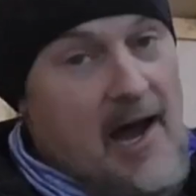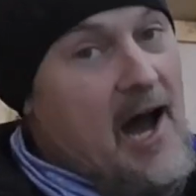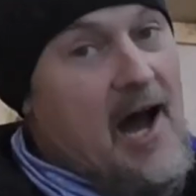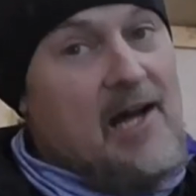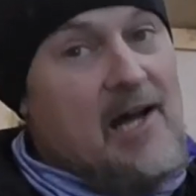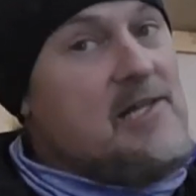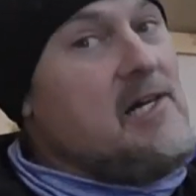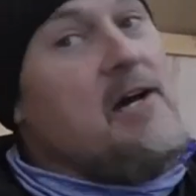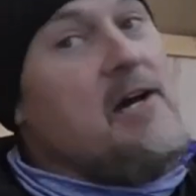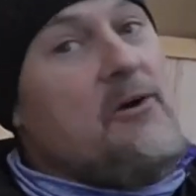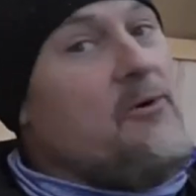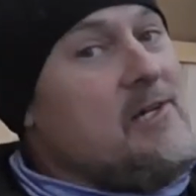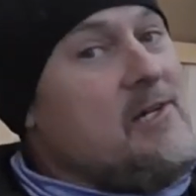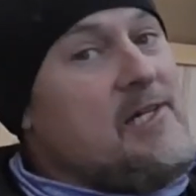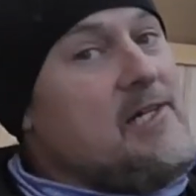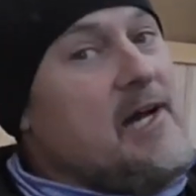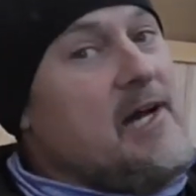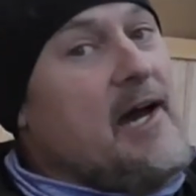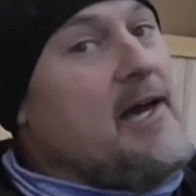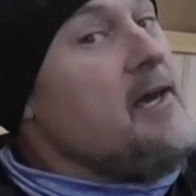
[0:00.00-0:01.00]
as I always
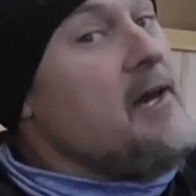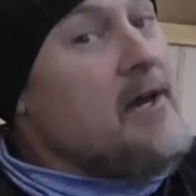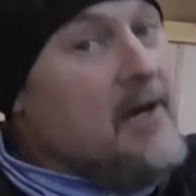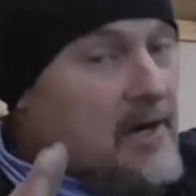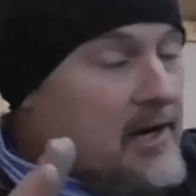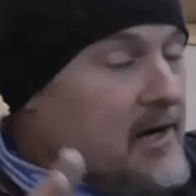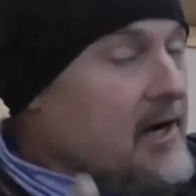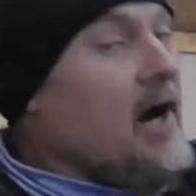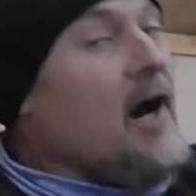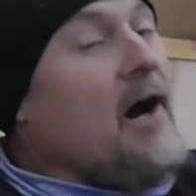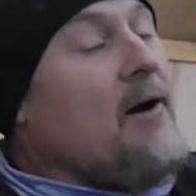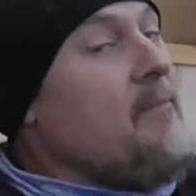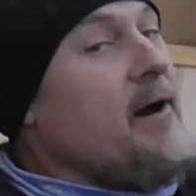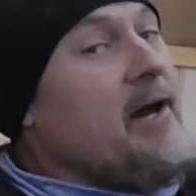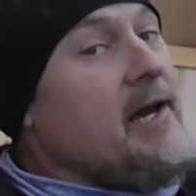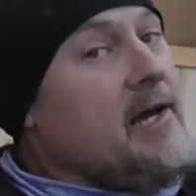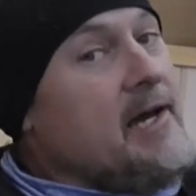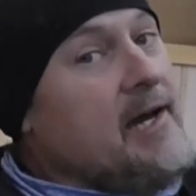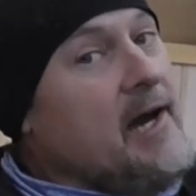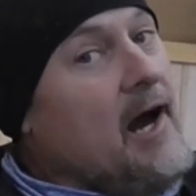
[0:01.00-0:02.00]
say, can't
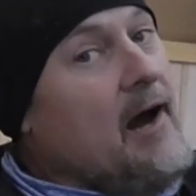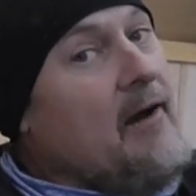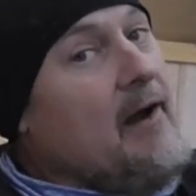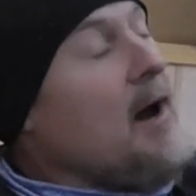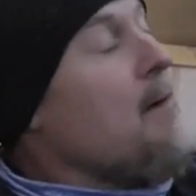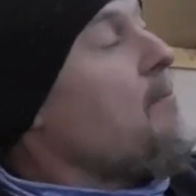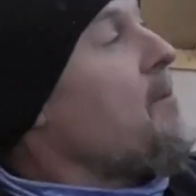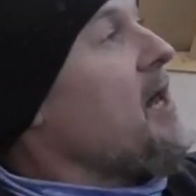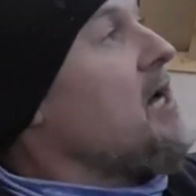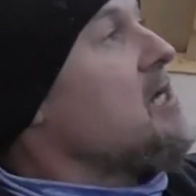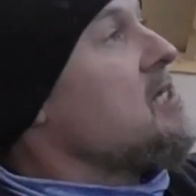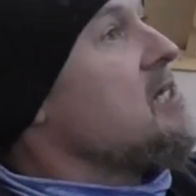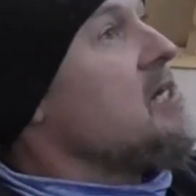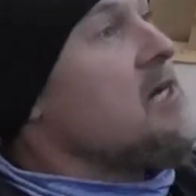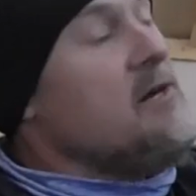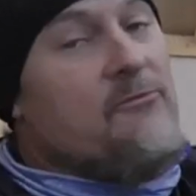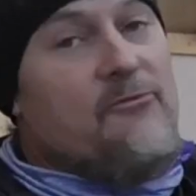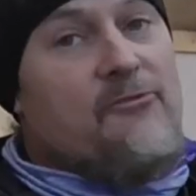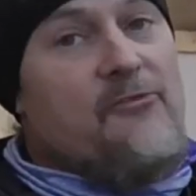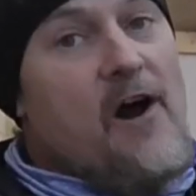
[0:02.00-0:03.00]
make a car out of
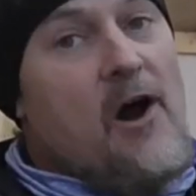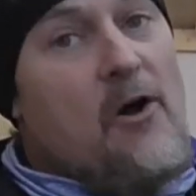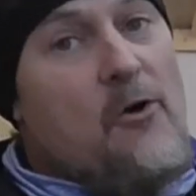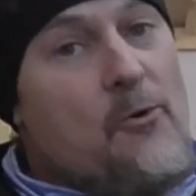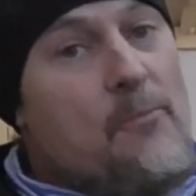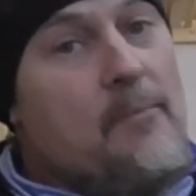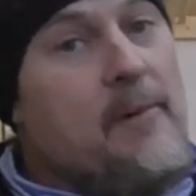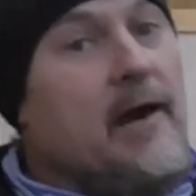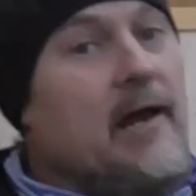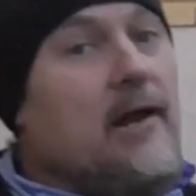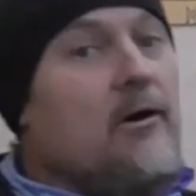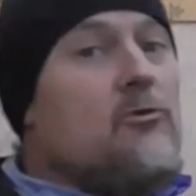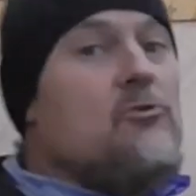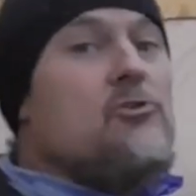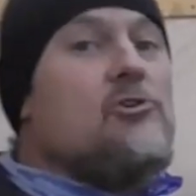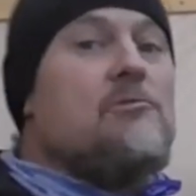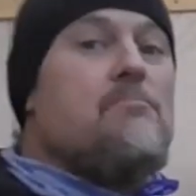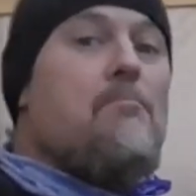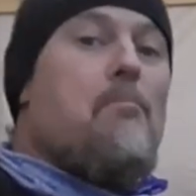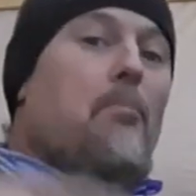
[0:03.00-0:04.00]
plastic and foam. It'll all
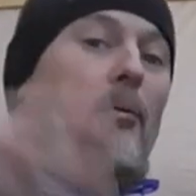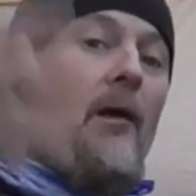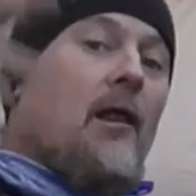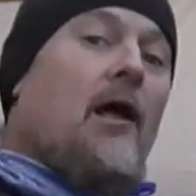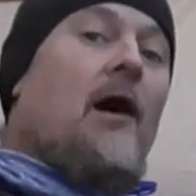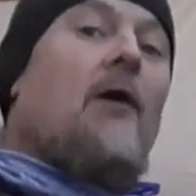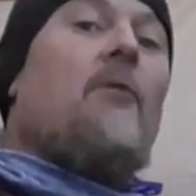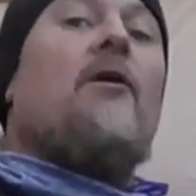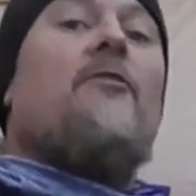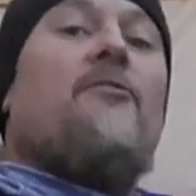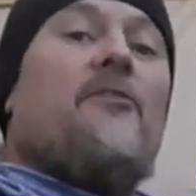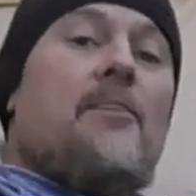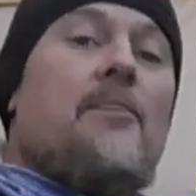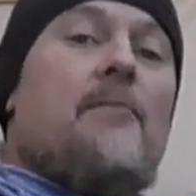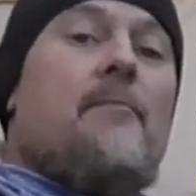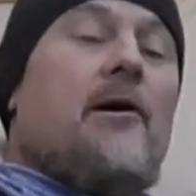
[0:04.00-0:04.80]
just blow off on